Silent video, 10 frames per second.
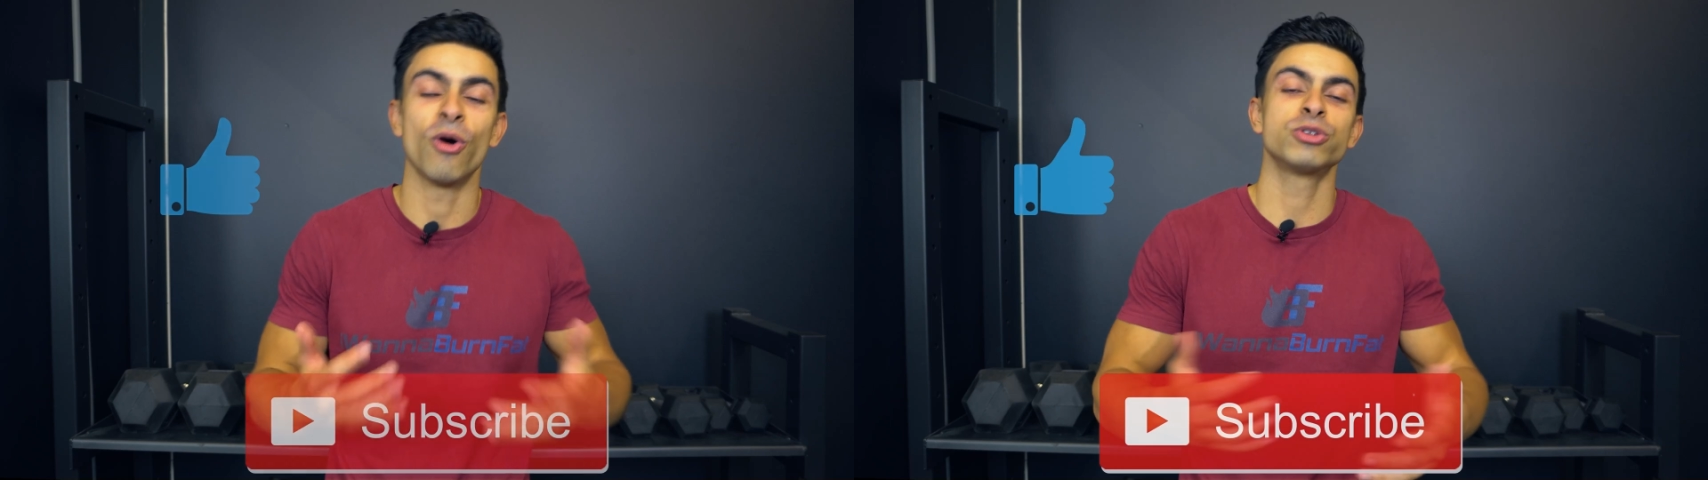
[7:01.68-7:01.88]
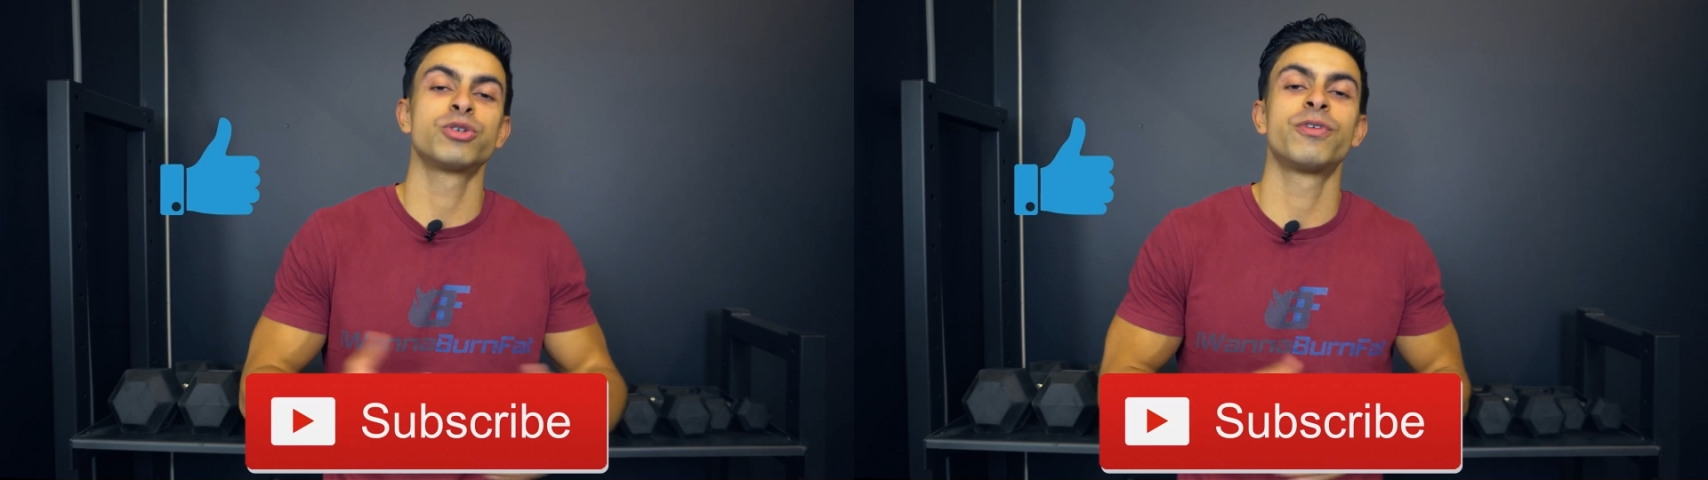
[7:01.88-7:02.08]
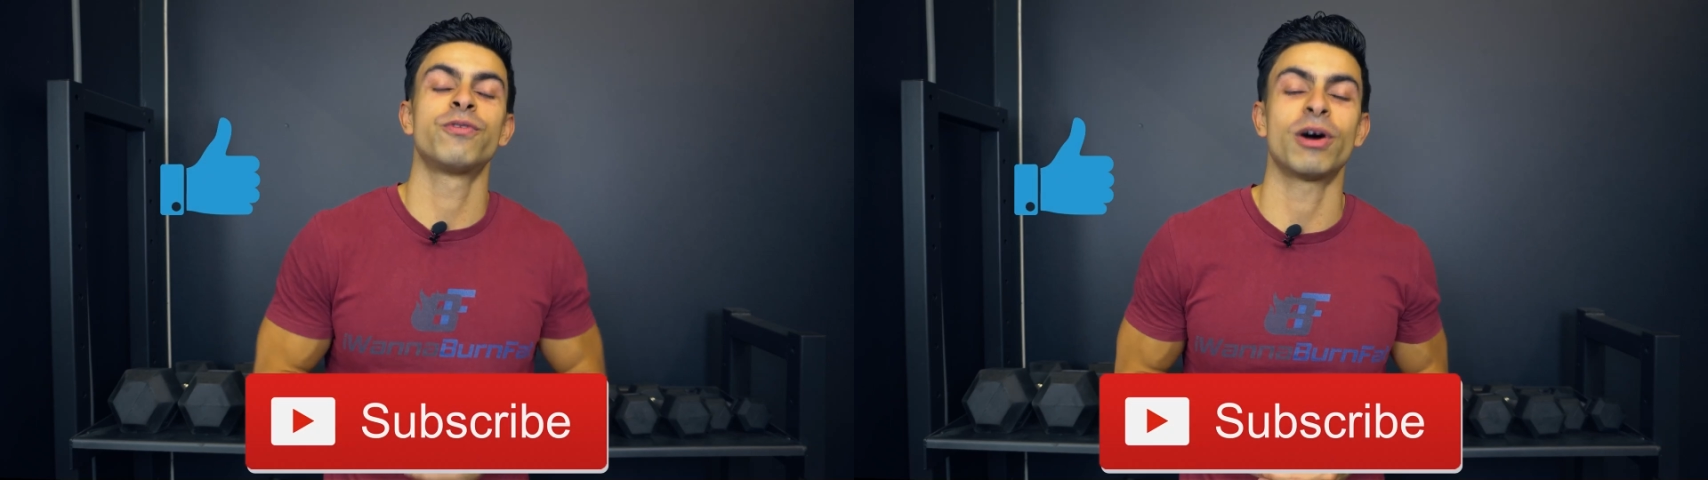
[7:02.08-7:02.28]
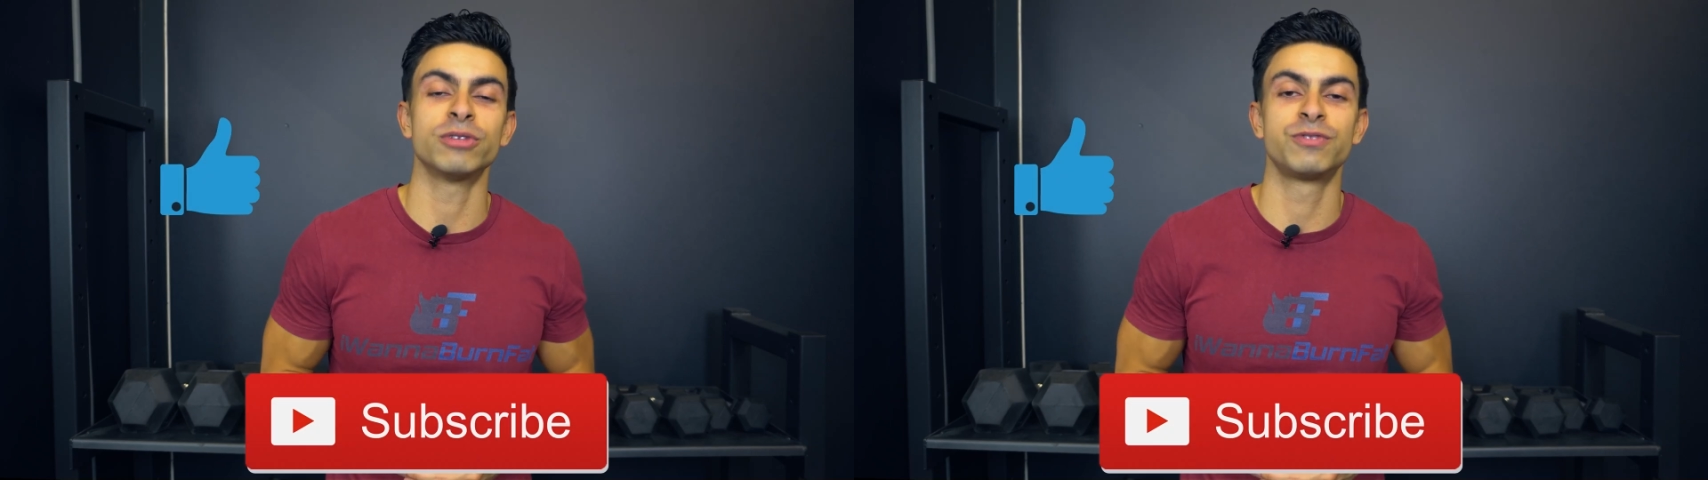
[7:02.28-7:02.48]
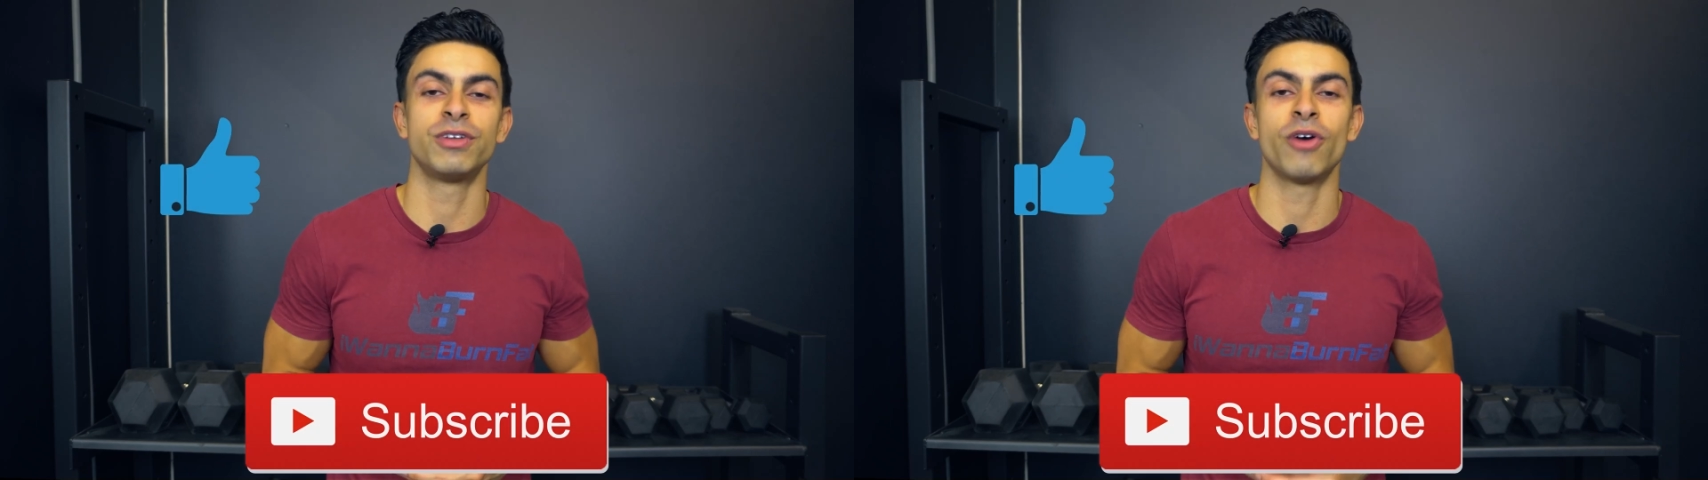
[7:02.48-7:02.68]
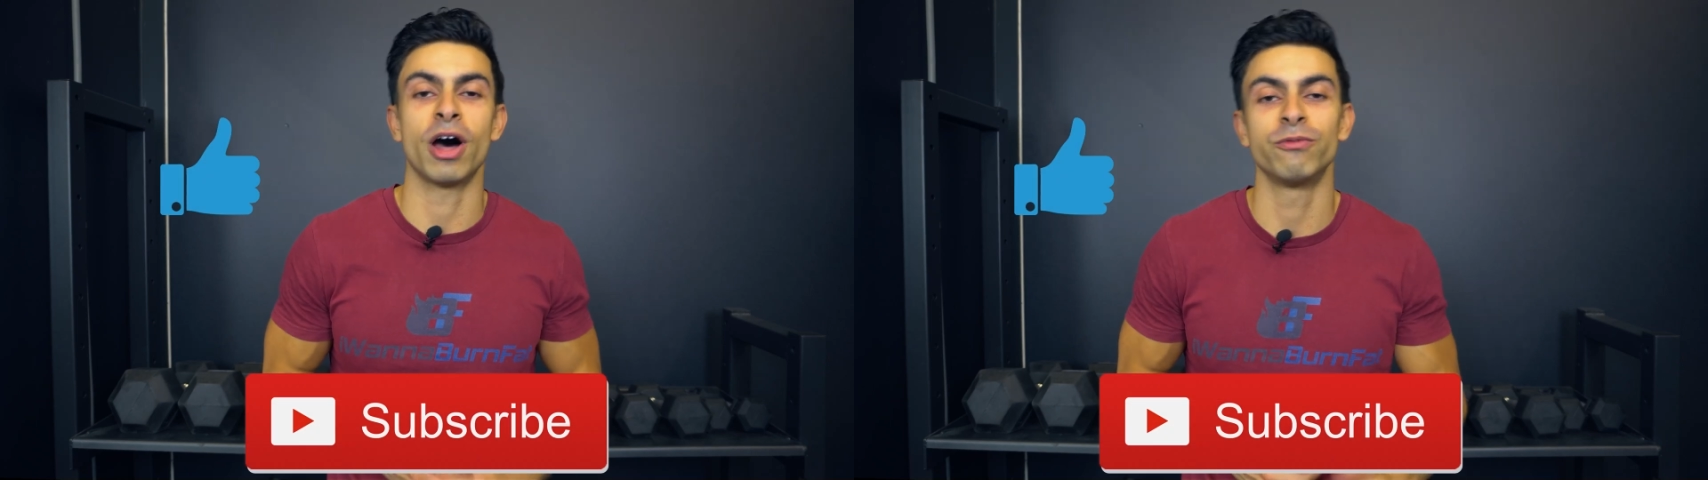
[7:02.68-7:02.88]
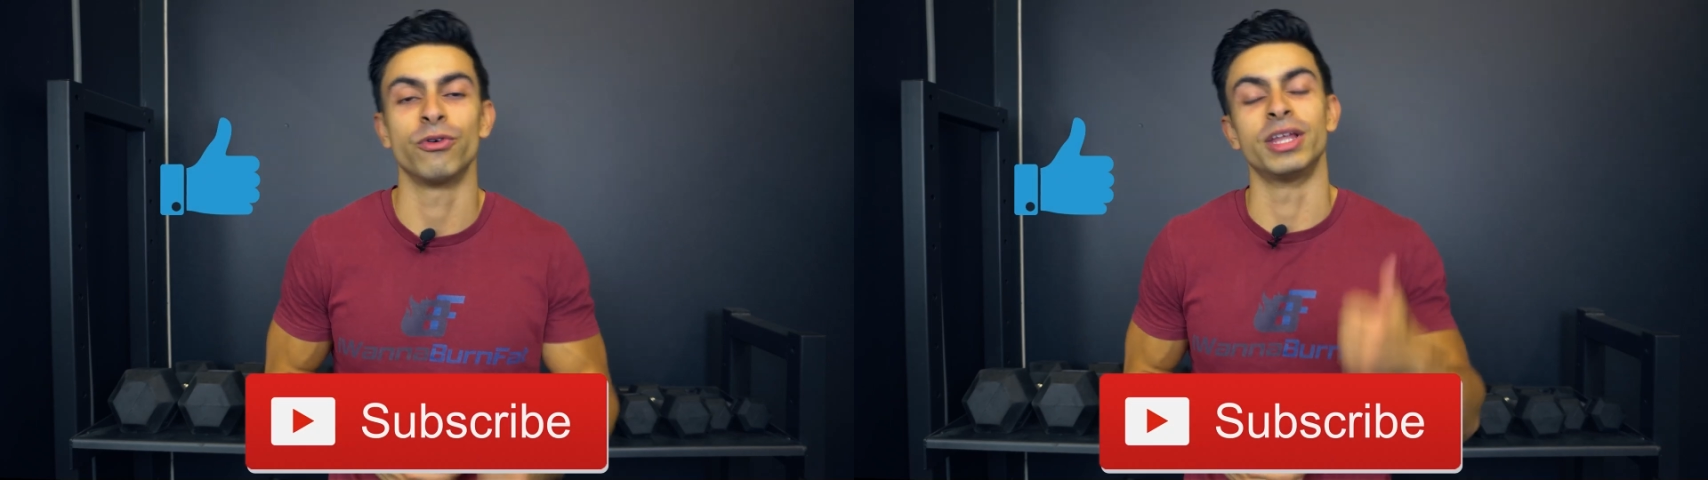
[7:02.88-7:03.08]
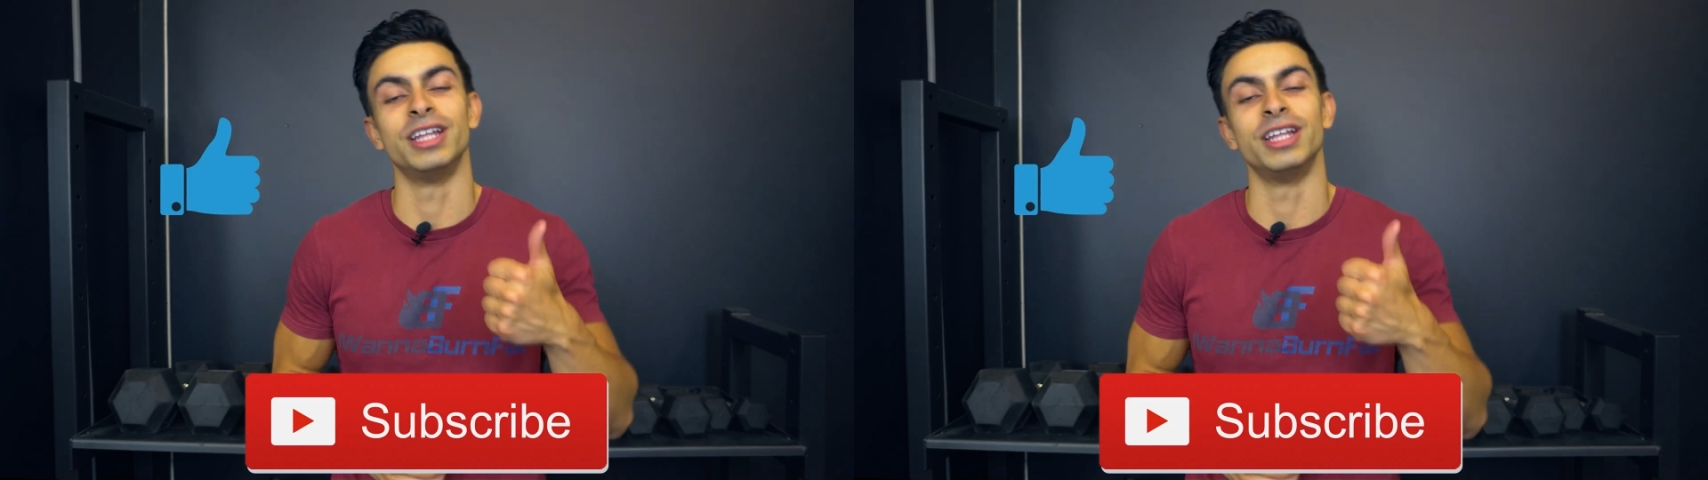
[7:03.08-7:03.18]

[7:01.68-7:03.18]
Also, if you found this video helpful,